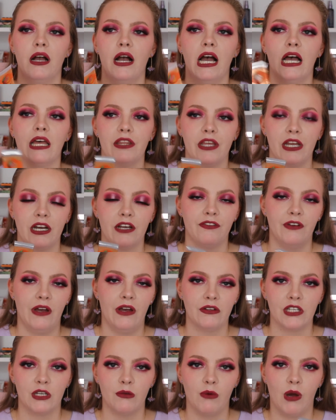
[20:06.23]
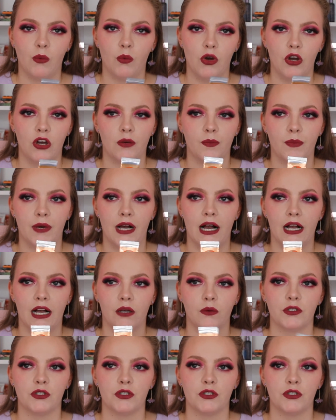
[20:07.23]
And then I found it in my work bag,